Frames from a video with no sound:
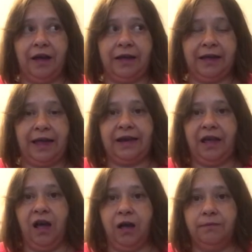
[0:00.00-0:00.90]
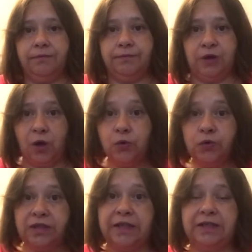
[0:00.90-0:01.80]
and get it
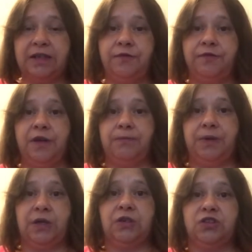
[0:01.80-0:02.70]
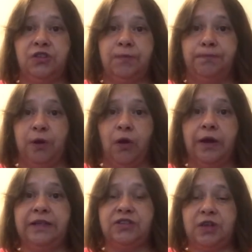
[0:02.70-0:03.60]
uploaded and everything, because the
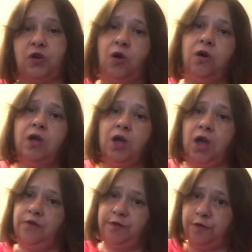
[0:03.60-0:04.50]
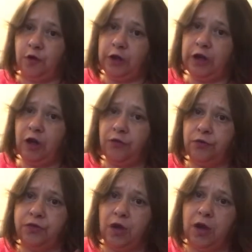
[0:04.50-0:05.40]
blinds, they've got foil on
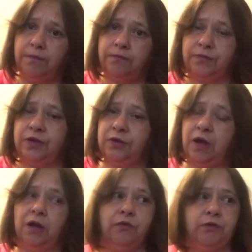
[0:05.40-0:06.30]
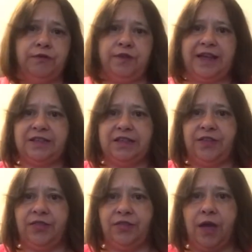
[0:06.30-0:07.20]
them, you know, reflective
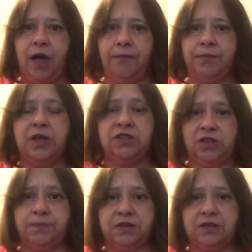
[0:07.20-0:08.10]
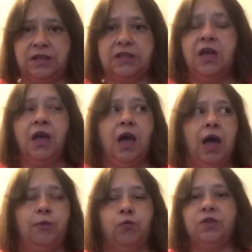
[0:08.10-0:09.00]
substances,
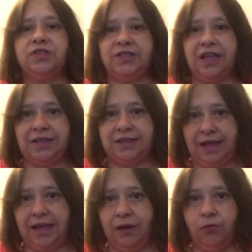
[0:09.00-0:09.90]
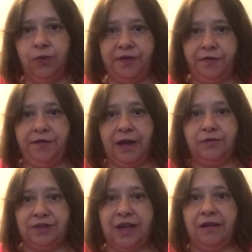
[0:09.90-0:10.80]
and once they're down, we
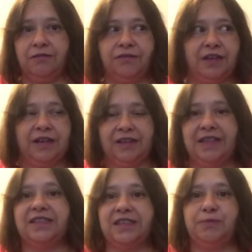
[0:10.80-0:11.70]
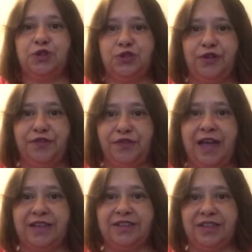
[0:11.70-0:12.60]
found out that it seems to
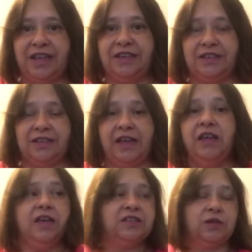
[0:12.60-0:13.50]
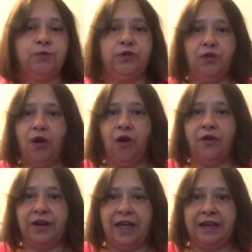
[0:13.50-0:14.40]
affect the internet. So we're not
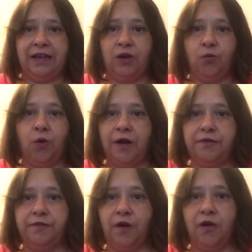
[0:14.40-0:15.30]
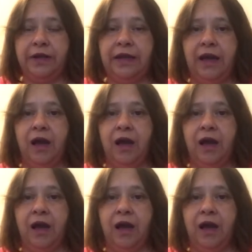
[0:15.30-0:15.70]
on any Wi-Fi